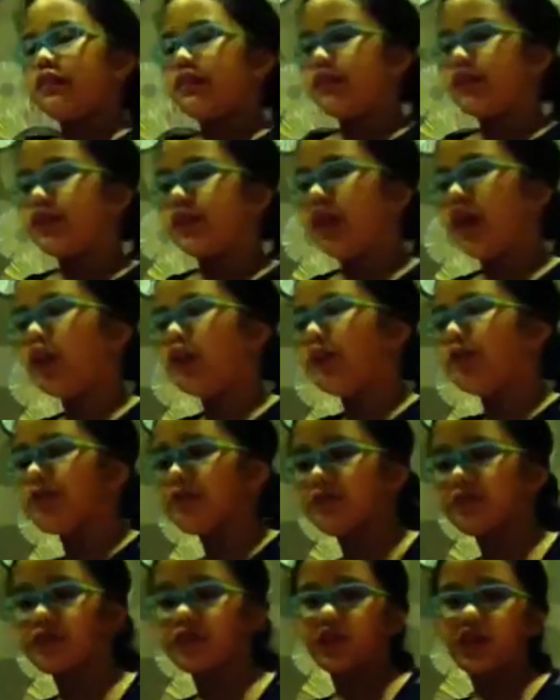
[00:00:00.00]
So
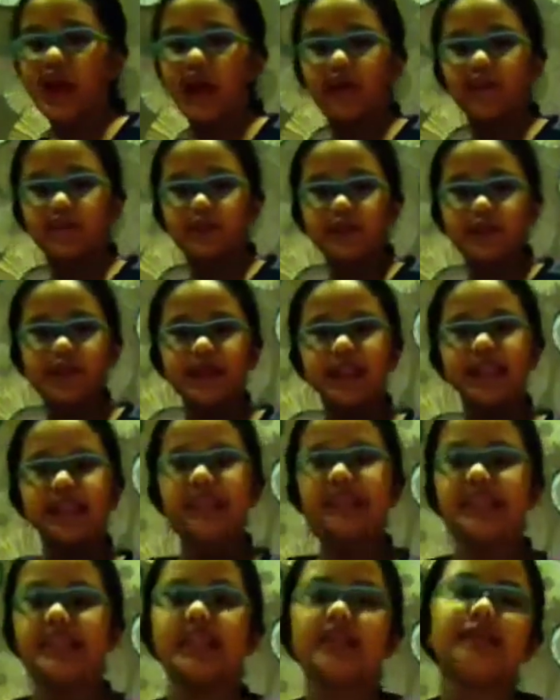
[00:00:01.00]
you have to be
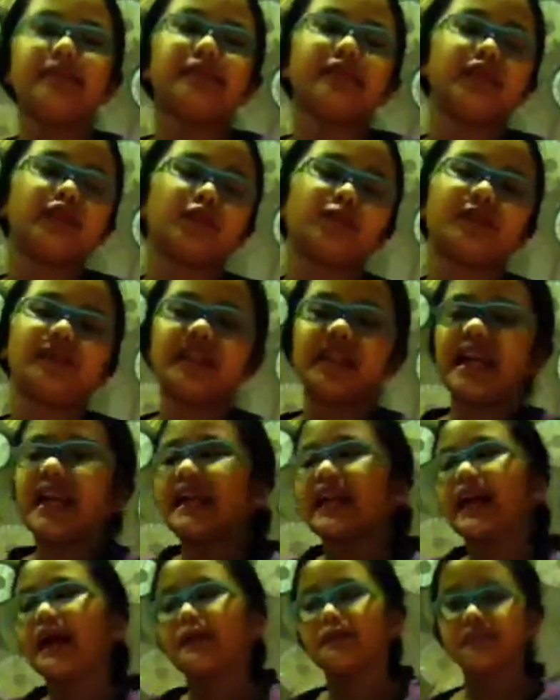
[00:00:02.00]
asleep, so
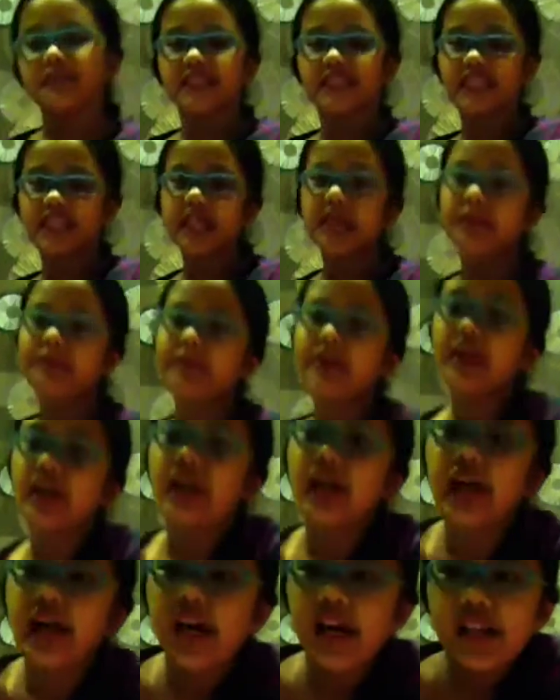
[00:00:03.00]
pretending I'm asleep.
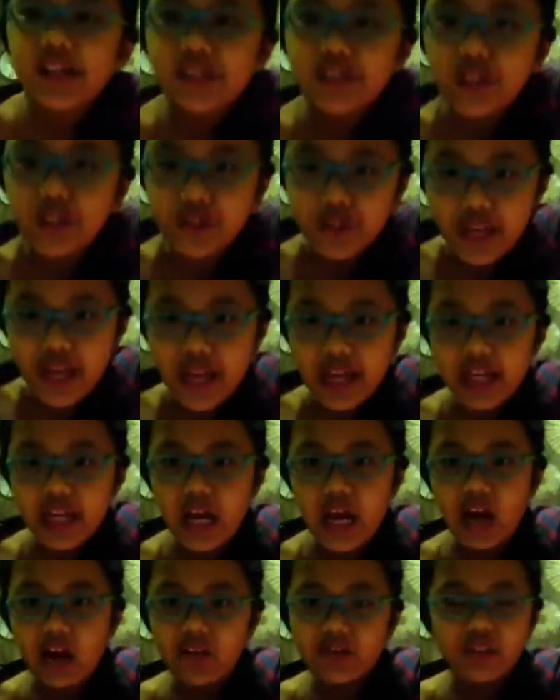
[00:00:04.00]
So then
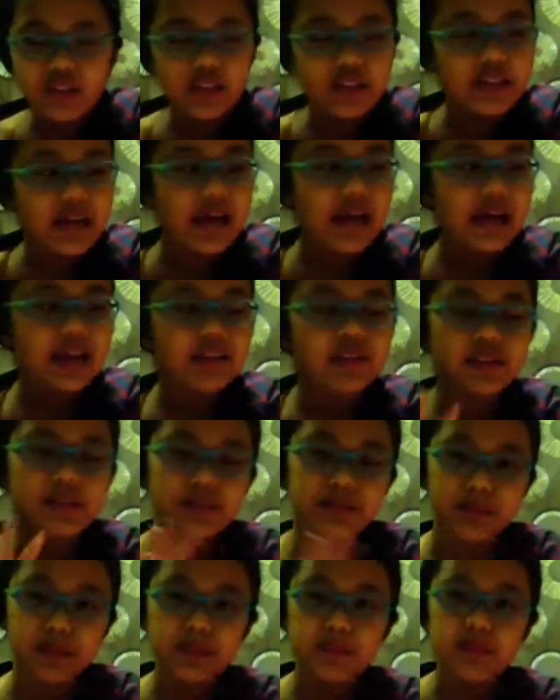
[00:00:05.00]
after that, the
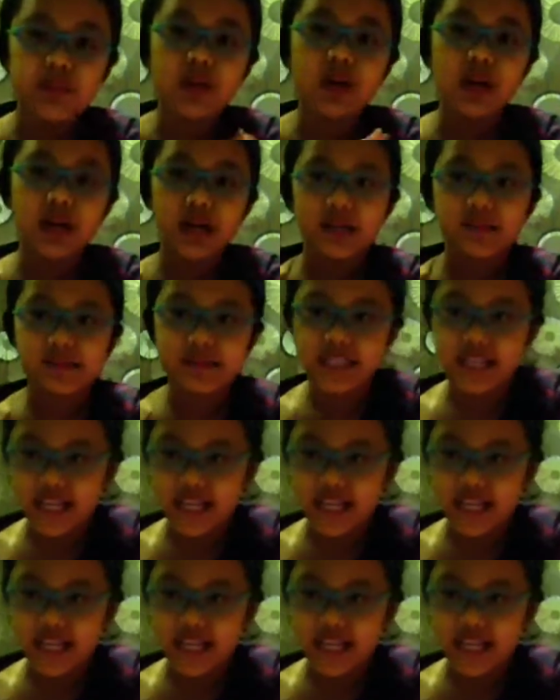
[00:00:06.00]
people comes